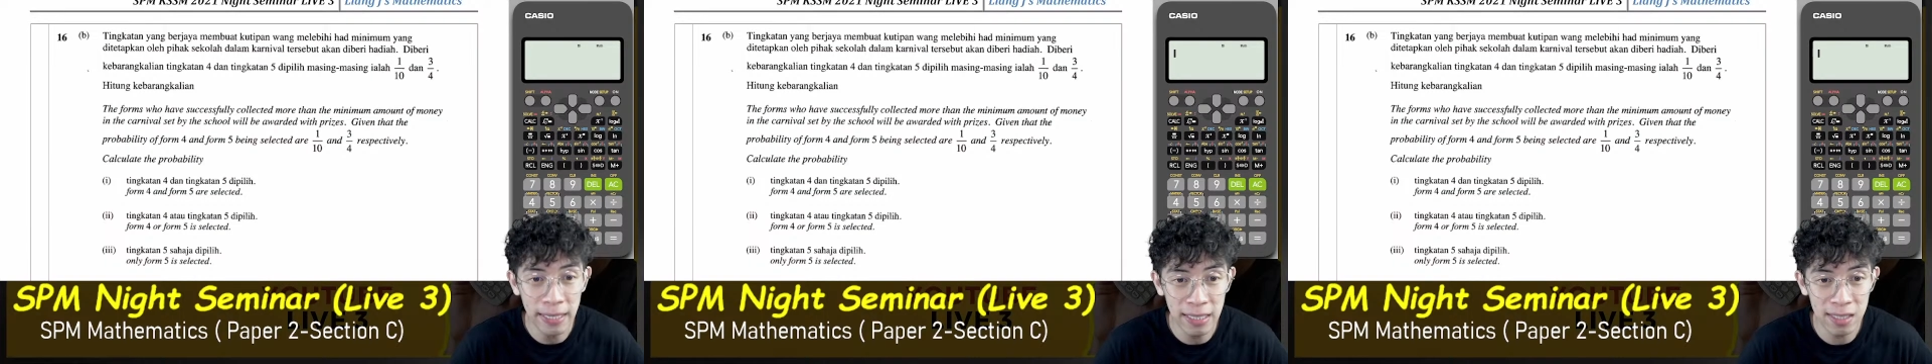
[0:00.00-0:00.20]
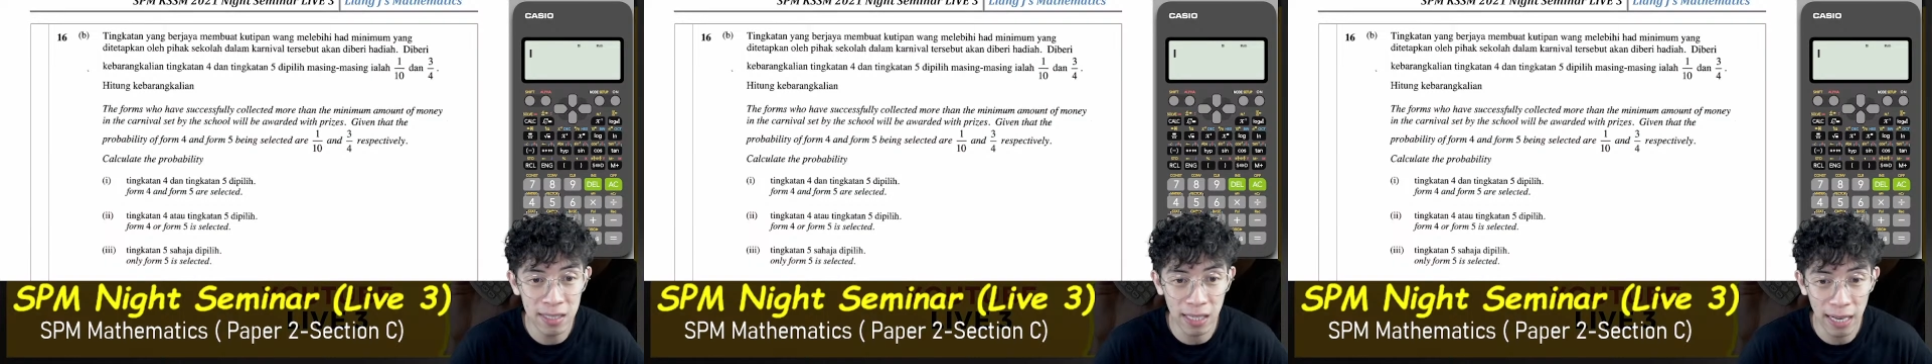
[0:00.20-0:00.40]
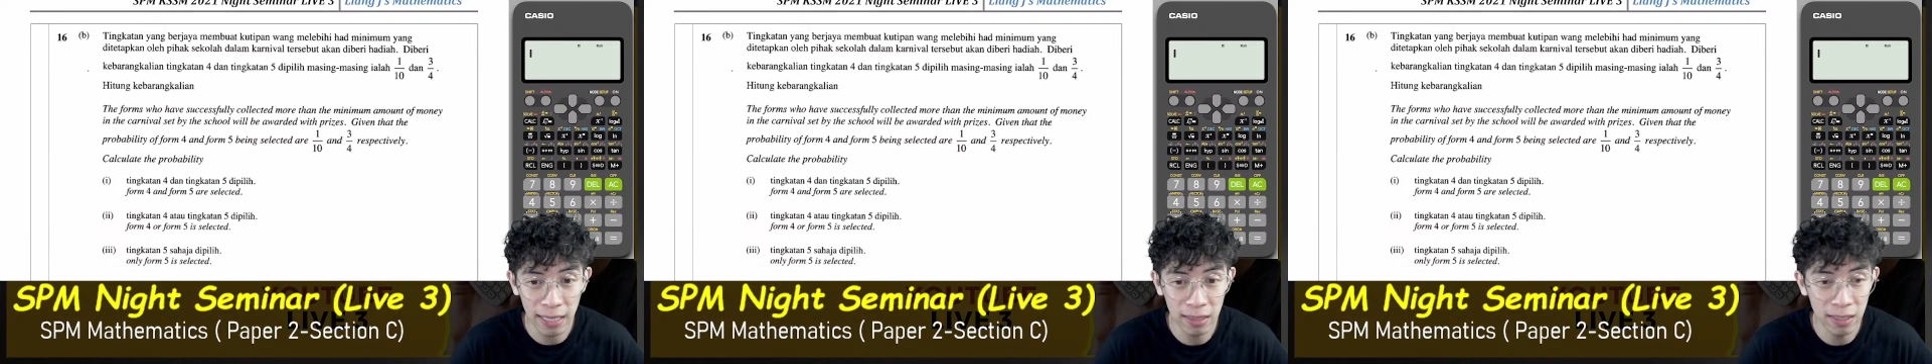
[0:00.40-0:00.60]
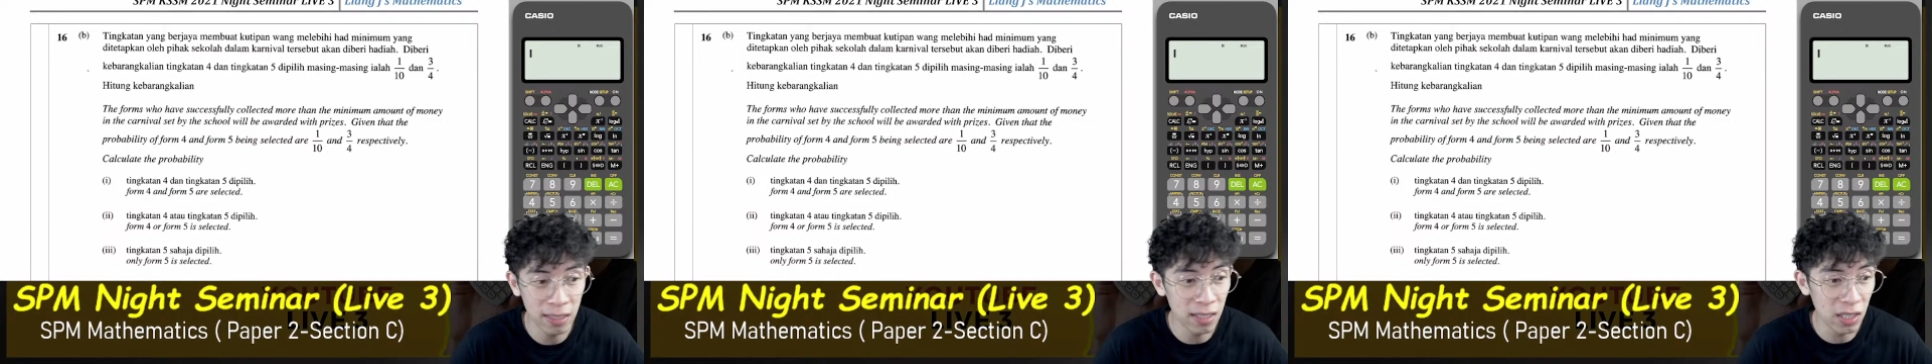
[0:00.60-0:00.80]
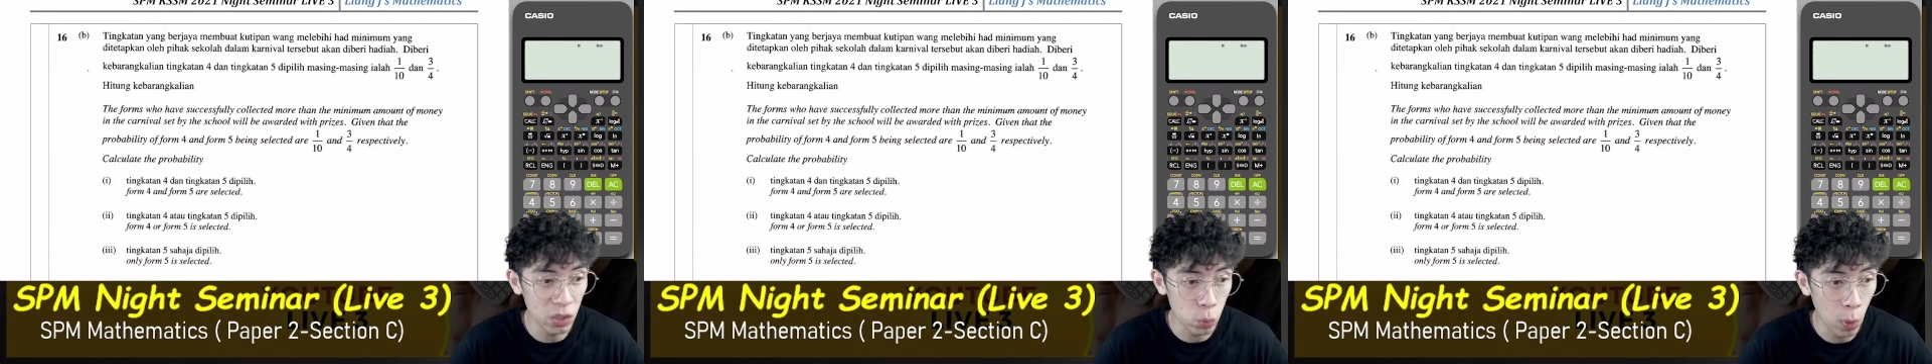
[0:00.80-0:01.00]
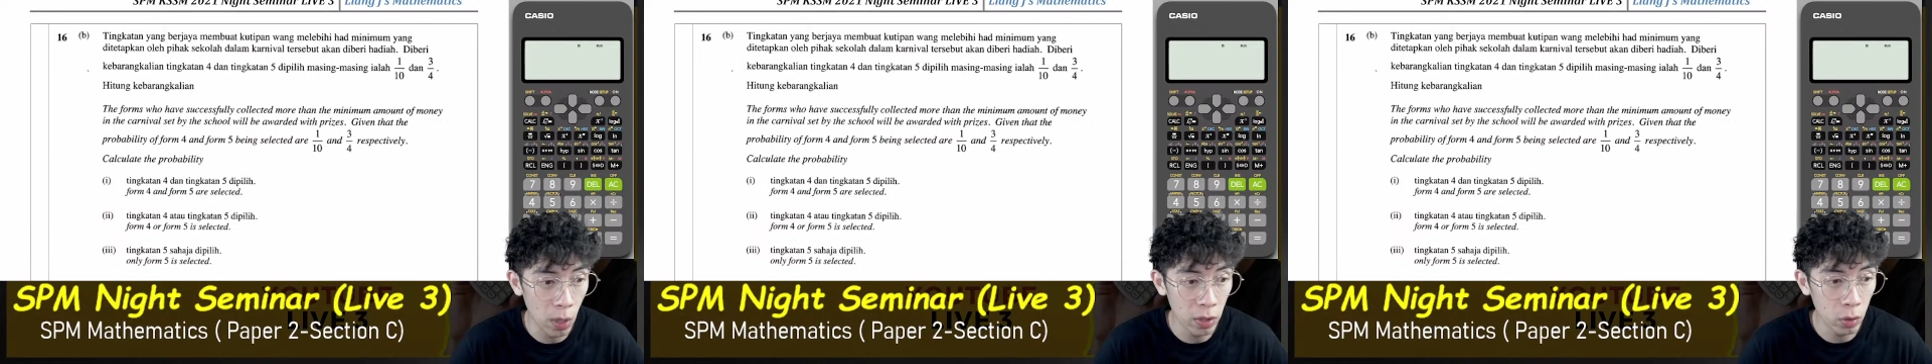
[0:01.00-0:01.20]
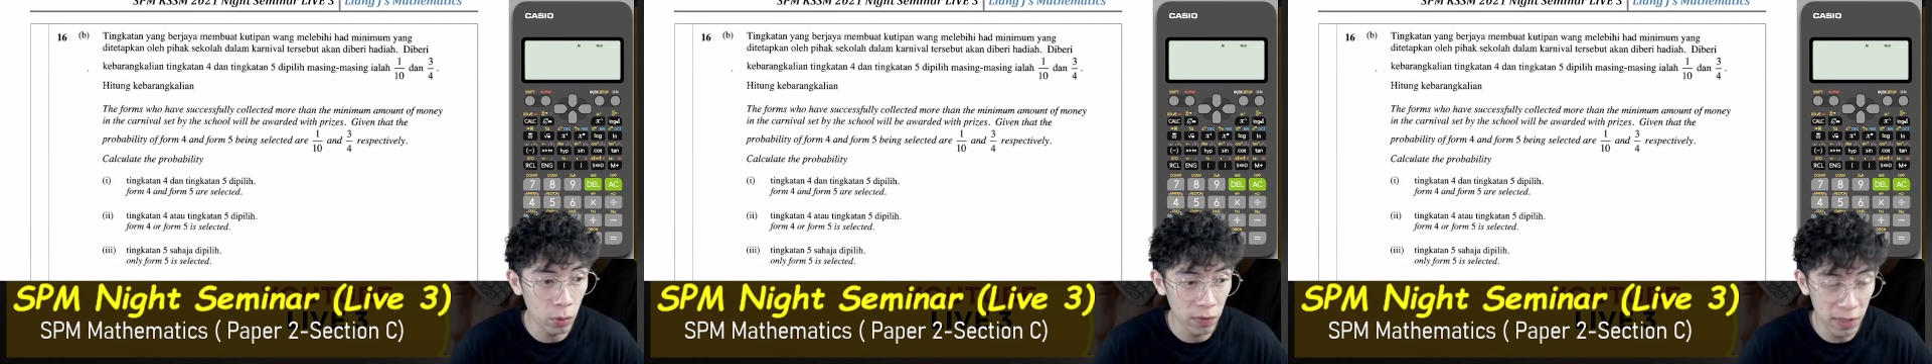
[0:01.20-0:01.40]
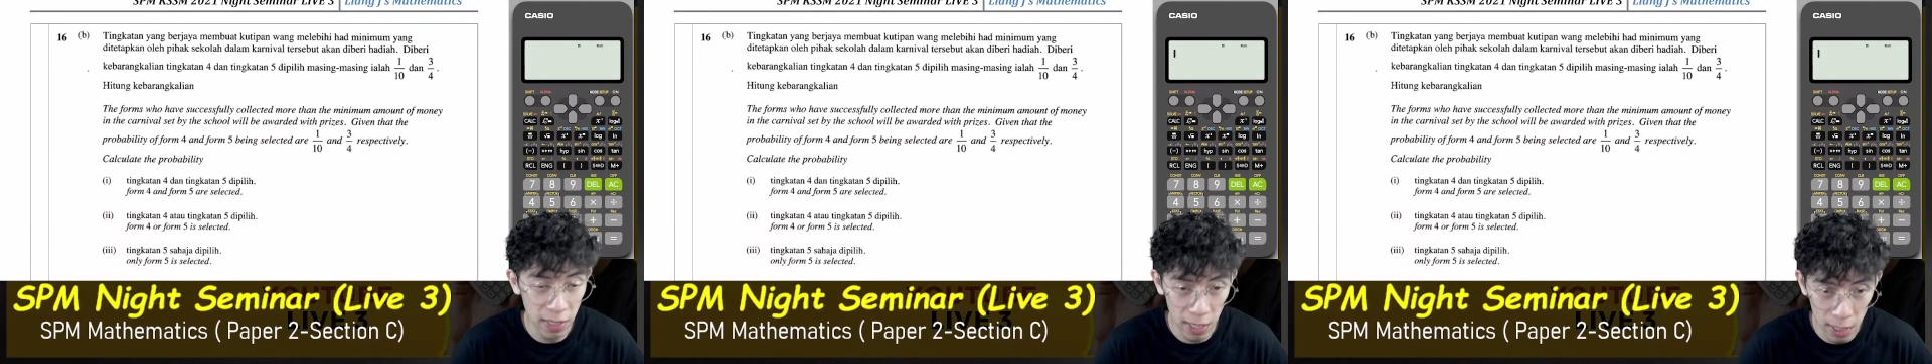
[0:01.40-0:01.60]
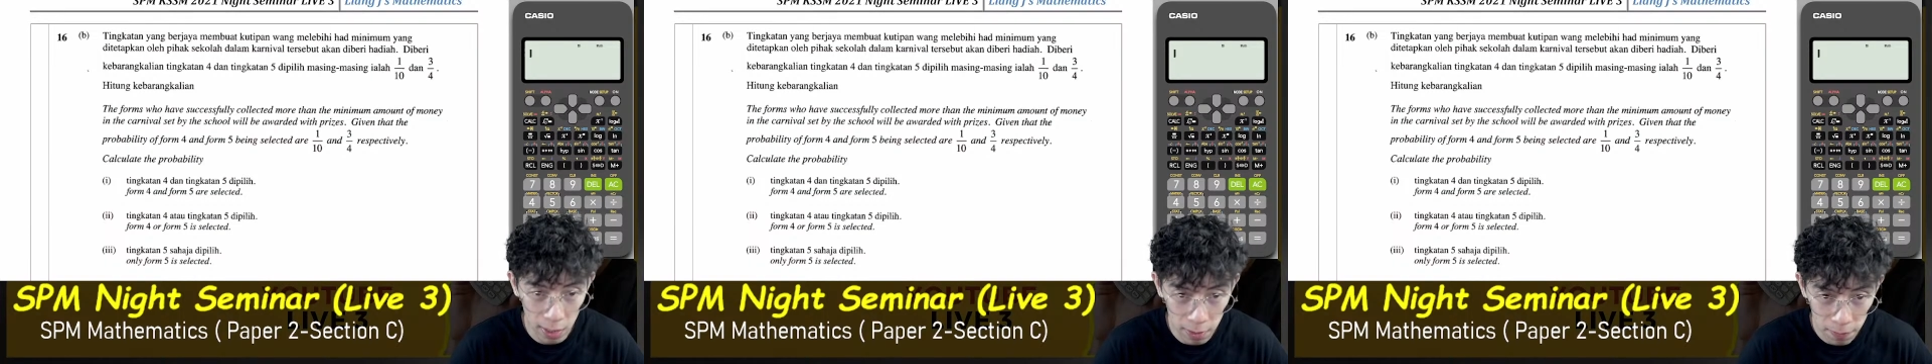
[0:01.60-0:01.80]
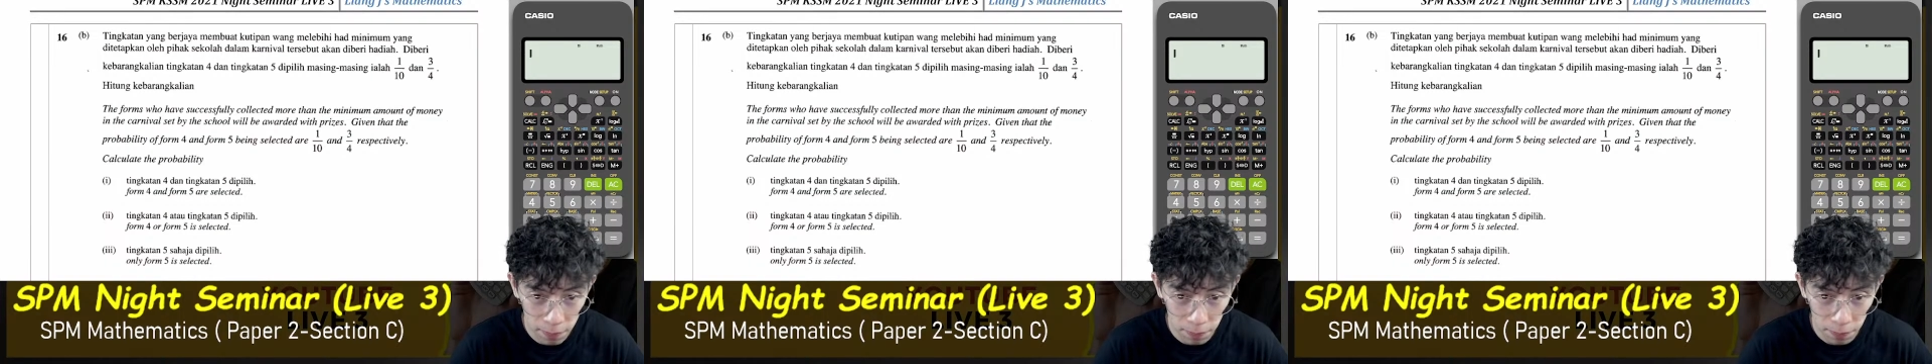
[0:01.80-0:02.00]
selected is 1 over 10.